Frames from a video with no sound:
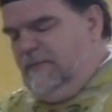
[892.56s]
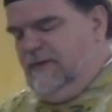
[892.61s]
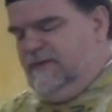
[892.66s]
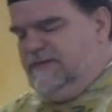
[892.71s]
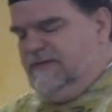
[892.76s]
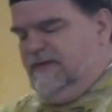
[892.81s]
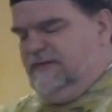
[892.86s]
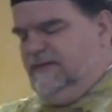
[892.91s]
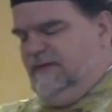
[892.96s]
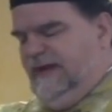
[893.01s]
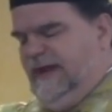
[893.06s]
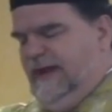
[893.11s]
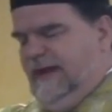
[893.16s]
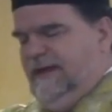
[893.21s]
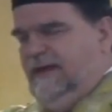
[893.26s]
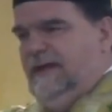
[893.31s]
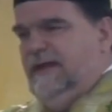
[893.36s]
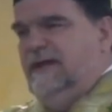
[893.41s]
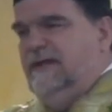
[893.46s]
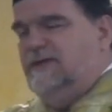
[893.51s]
But it says in
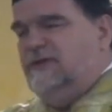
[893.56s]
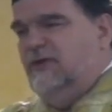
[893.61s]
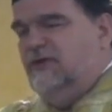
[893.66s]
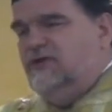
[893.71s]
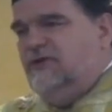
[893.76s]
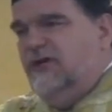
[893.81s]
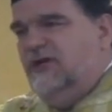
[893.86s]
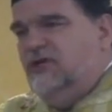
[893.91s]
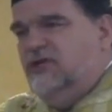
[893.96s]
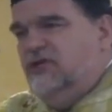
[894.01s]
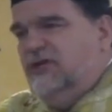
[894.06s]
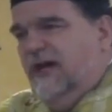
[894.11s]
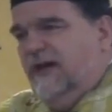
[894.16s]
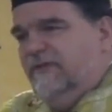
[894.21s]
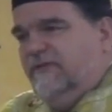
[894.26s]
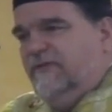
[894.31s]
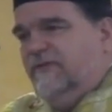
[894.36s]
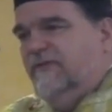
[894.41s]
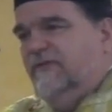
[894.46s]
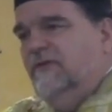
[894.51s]
Latin, he shall
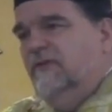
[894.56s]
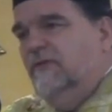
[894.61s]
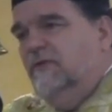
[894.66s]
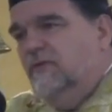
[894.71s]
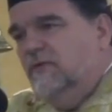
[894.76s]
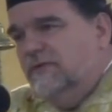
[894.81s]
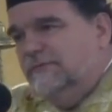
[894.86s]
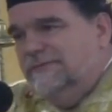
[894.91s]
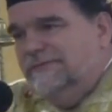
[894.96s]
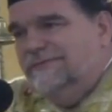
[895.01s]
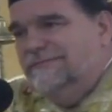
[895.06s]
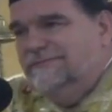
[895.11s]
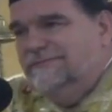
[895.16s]
suggest to you.